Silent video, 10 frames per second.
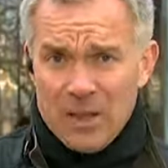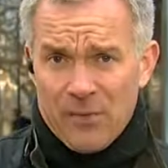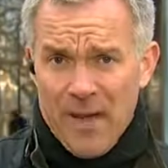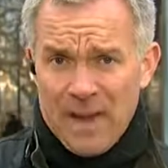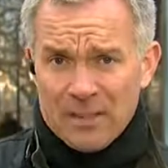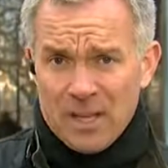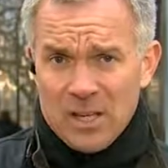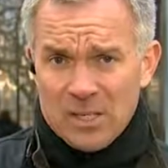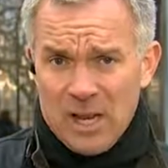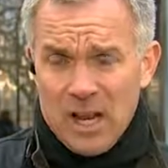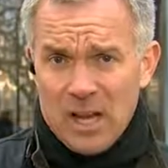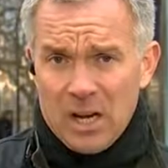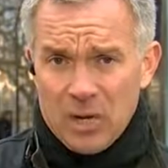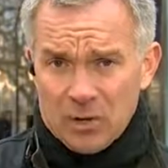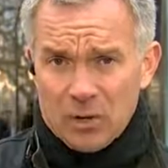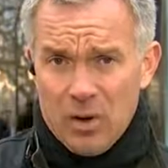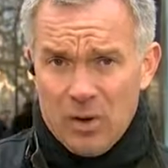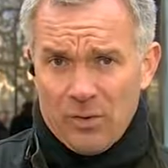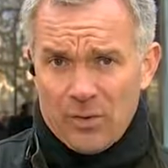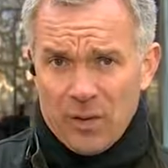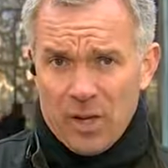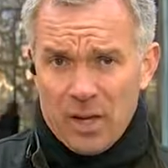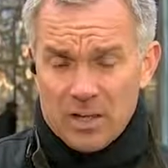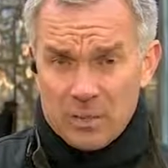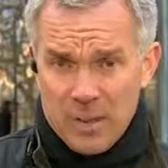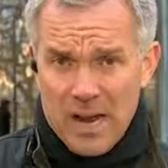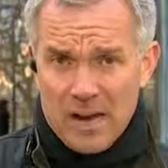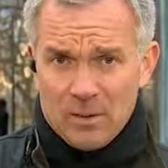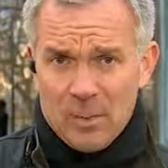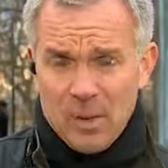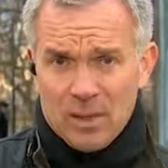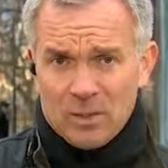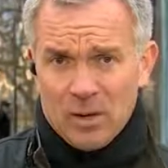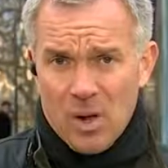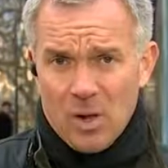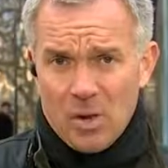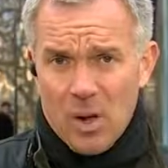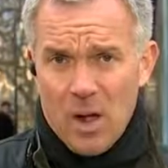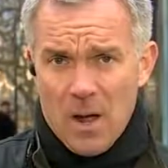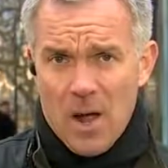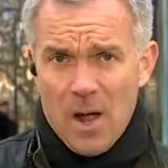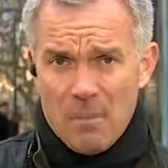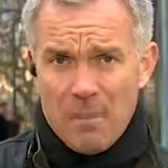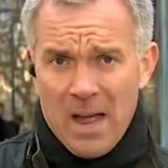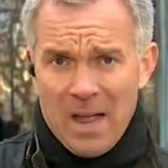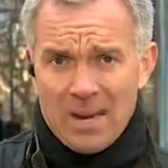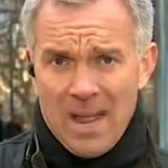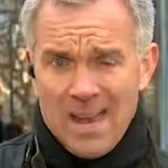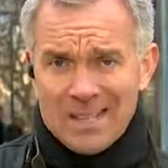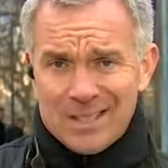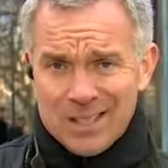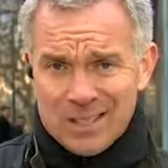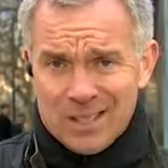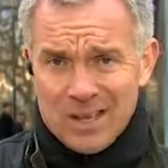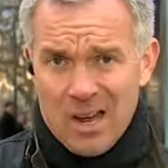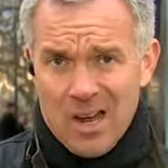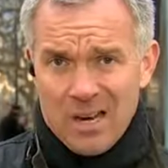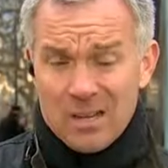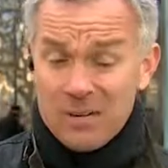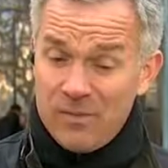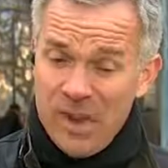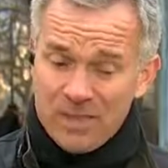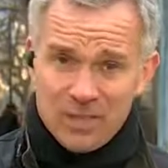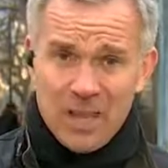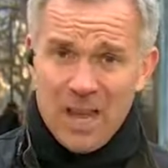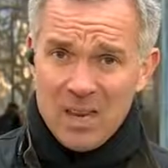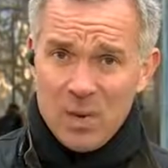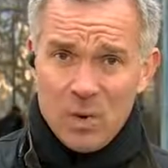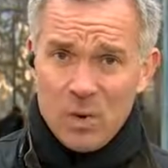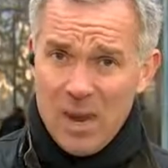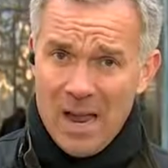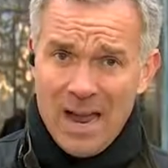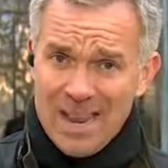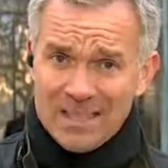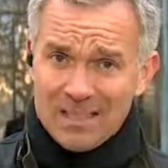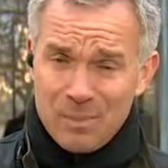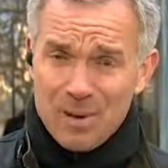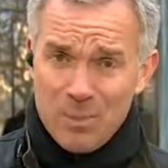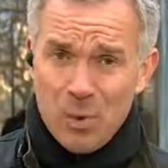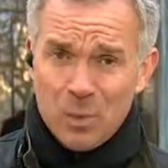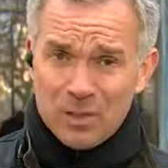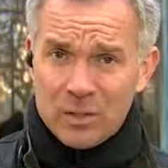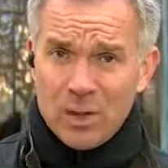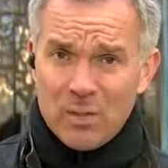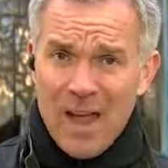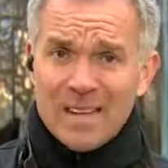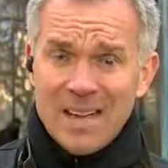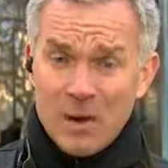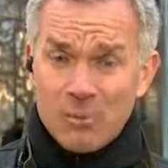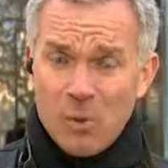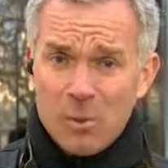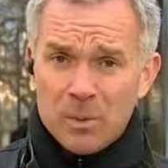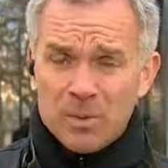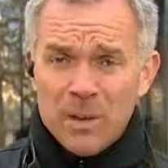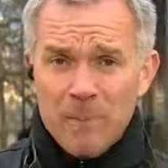fact that Nikolai Glushkov, uh, as we now appear to know, uh, a man aged 69, fair to say, who has been reported to have had health problems